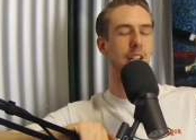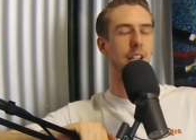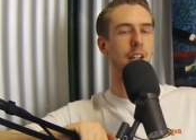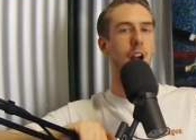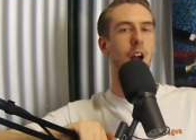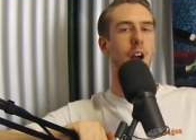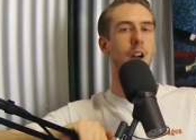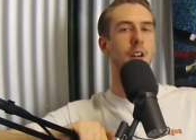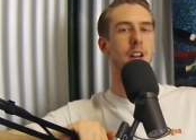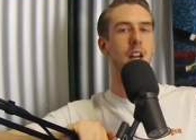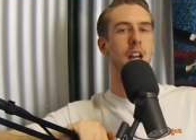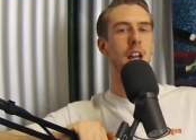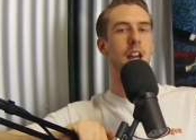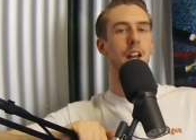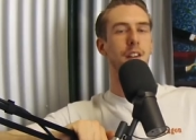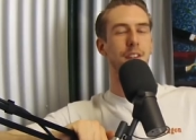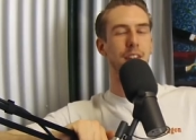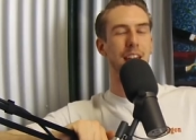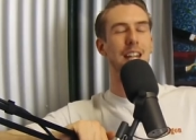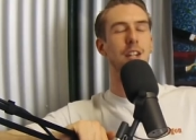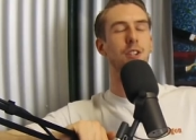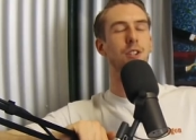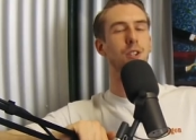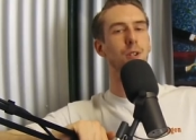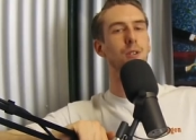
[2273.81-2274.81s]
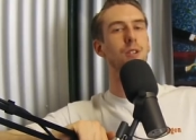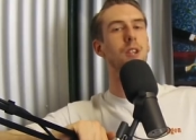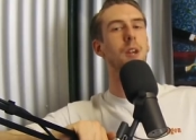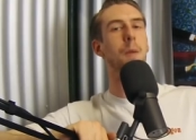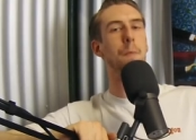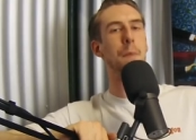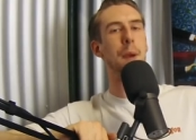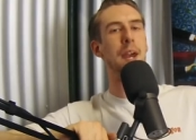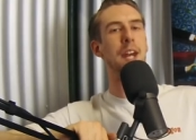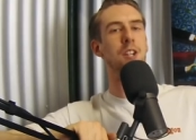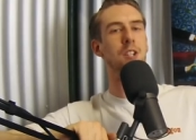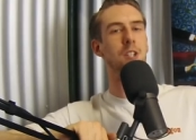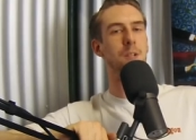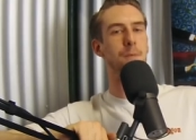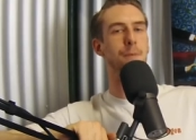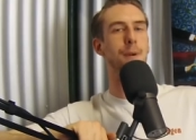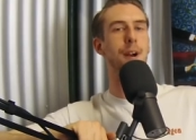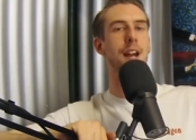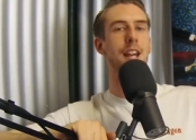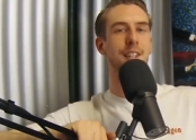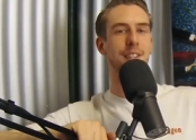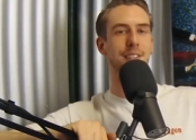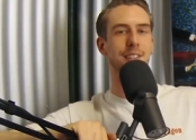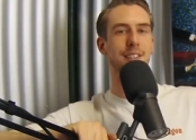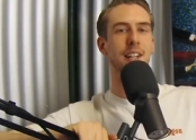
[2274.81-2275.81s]
You know, they do the bench
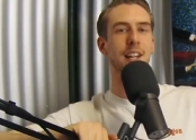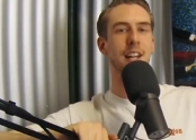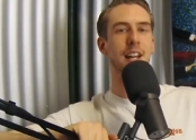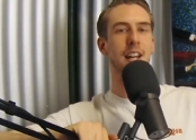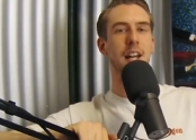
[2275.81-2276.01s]
press,